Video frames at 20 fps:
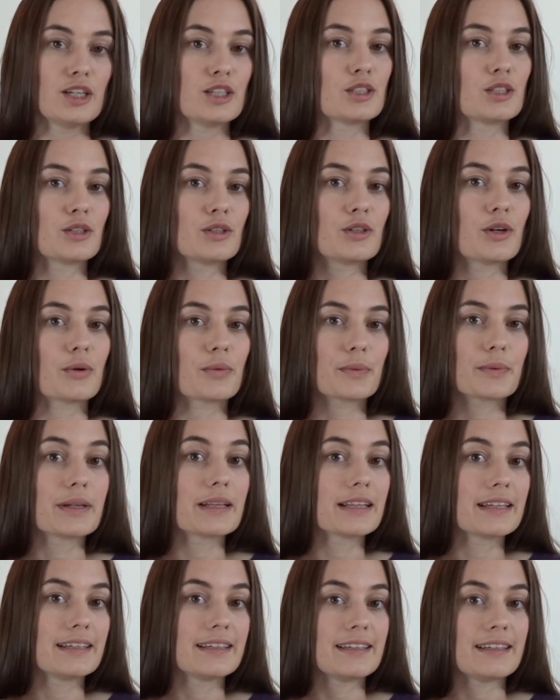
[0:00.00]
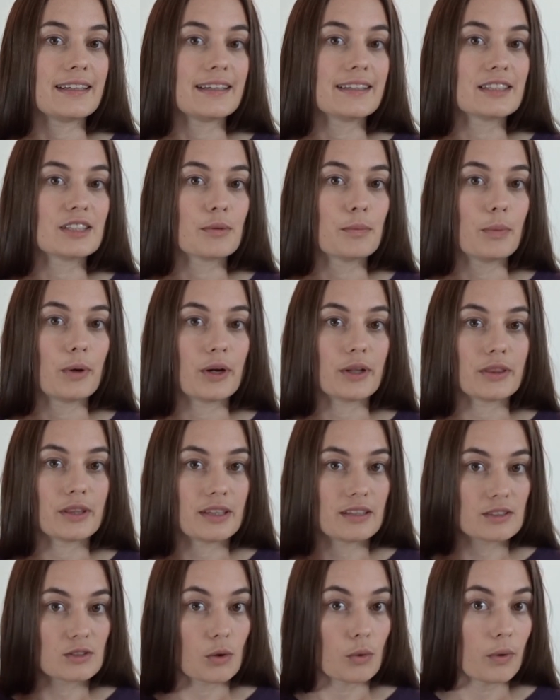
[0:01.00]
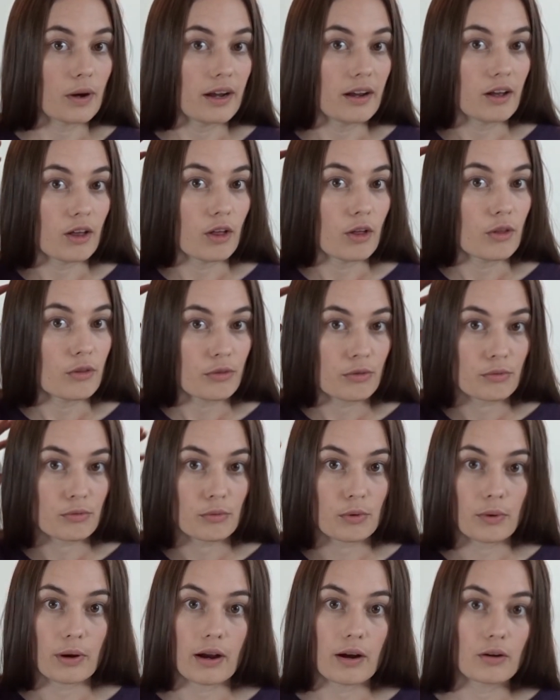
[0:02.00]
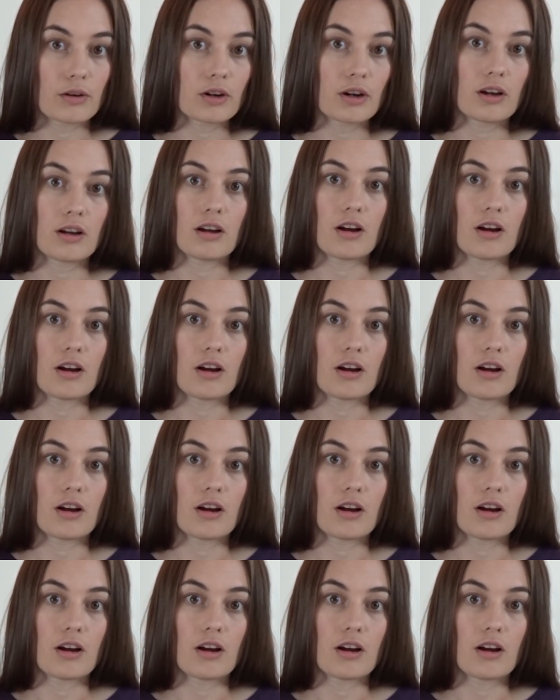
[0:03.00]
So you don't really need to put this oil throughout